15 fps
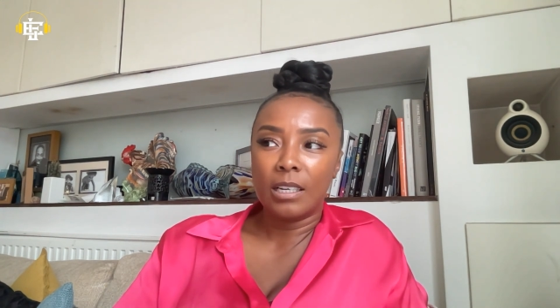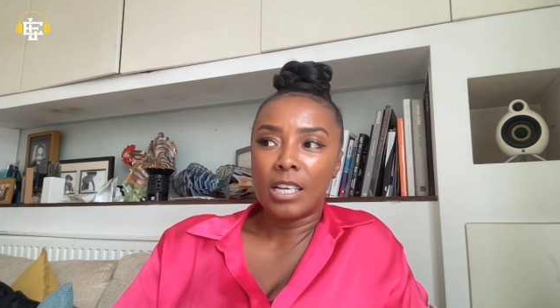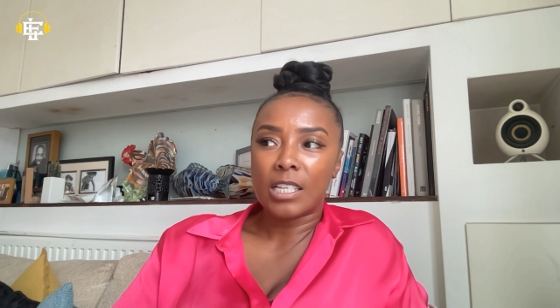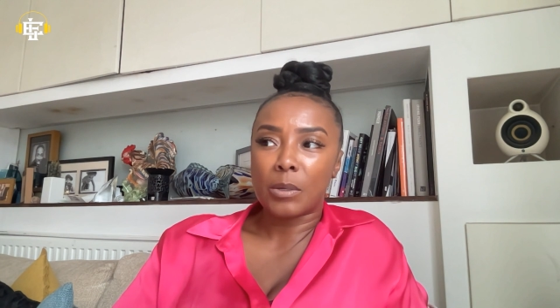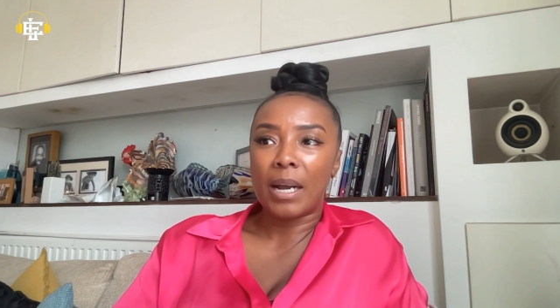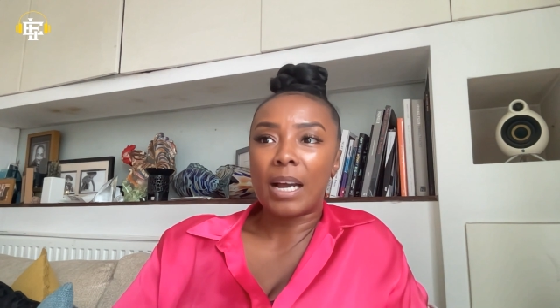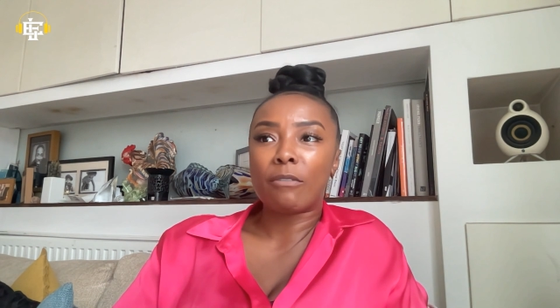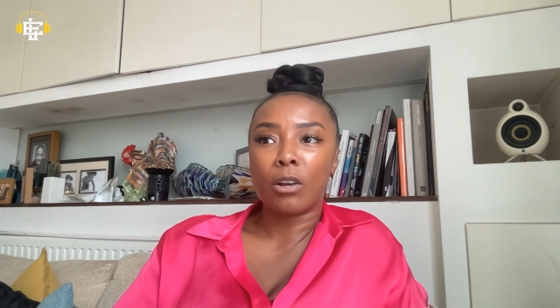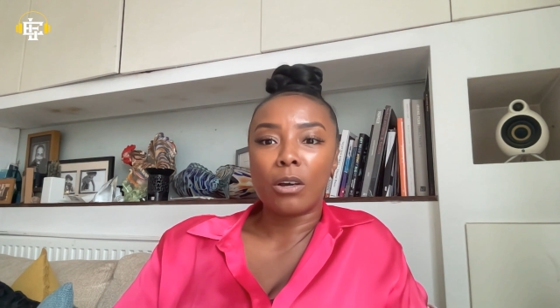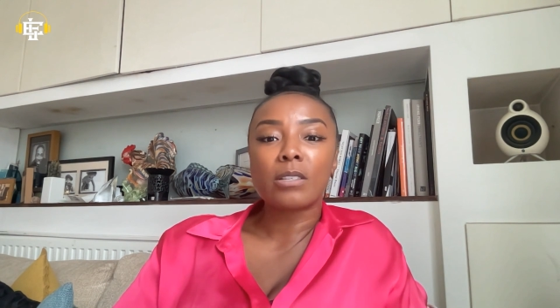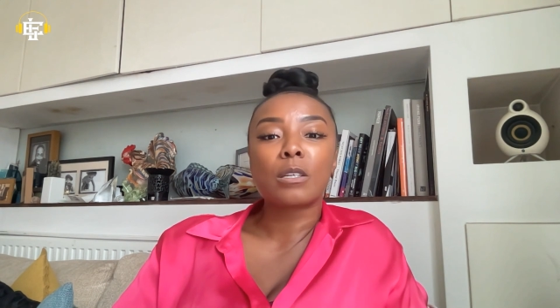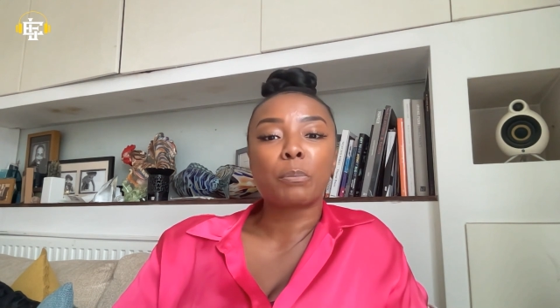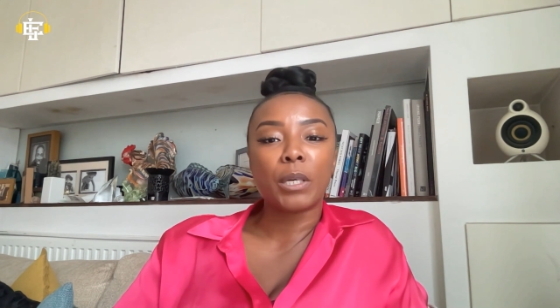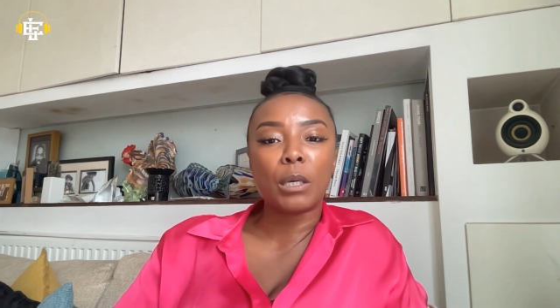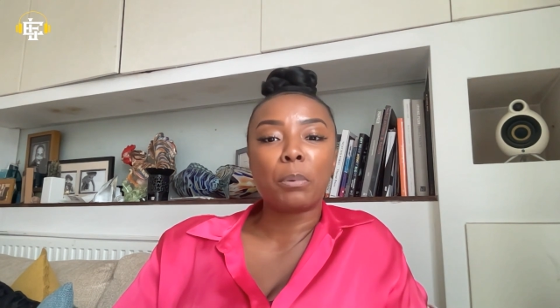So I have lots
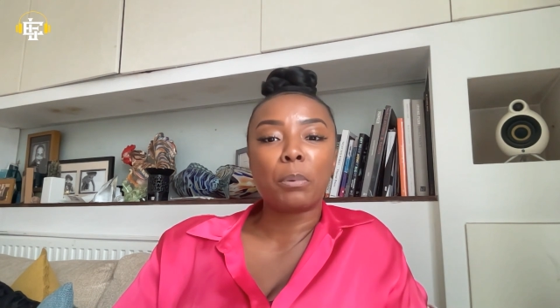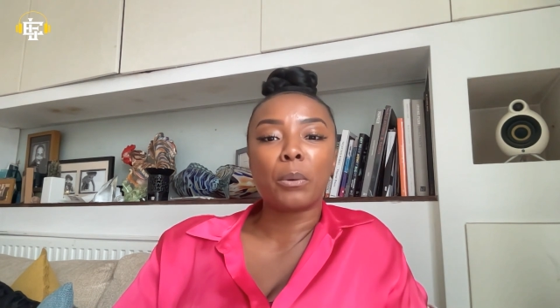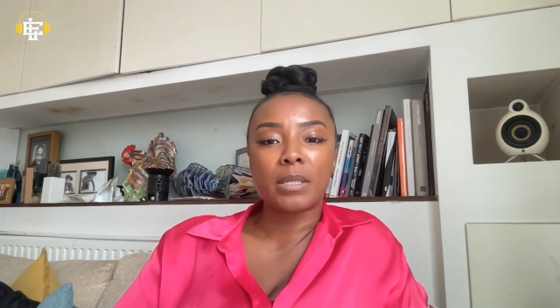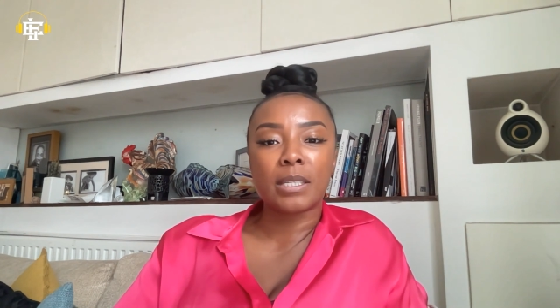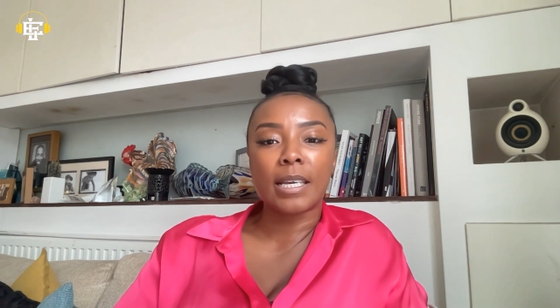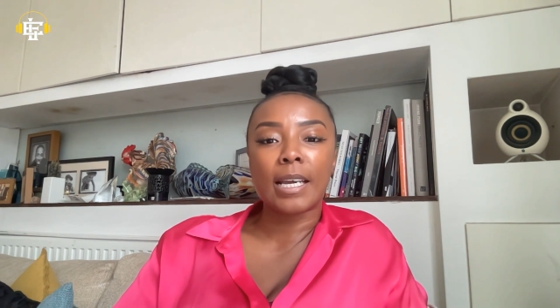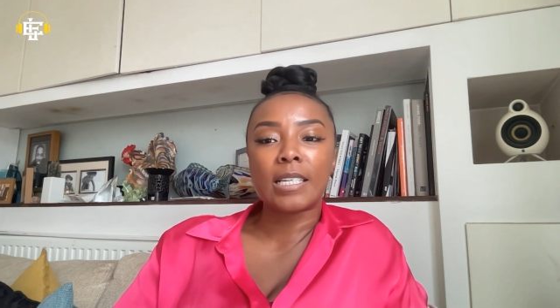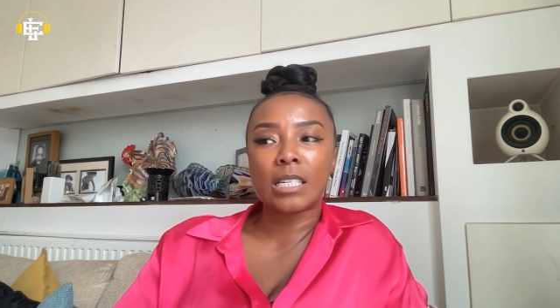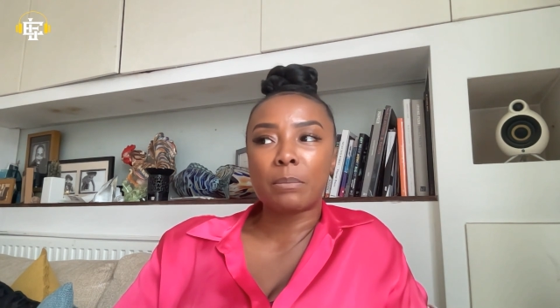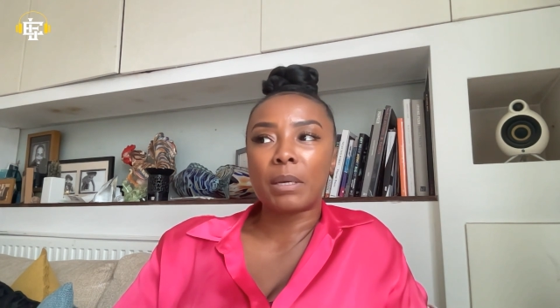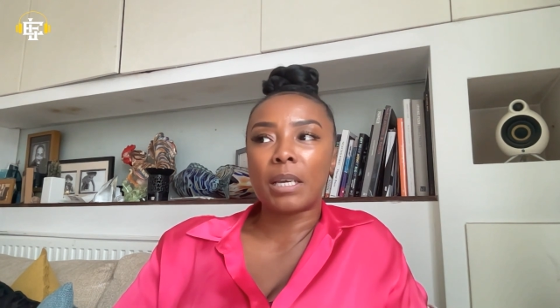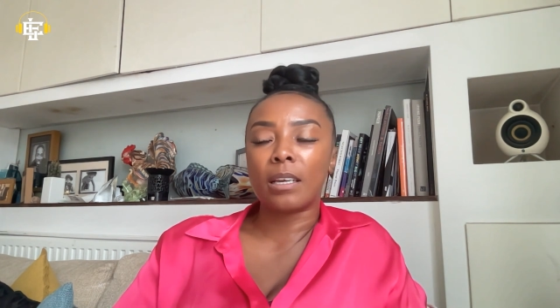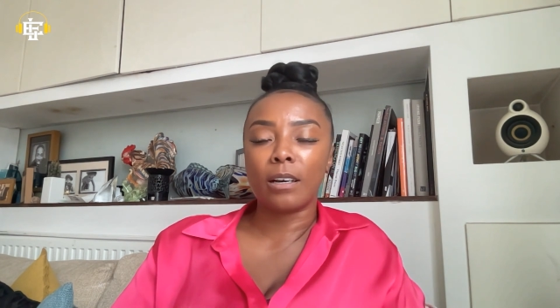of people that will say to me,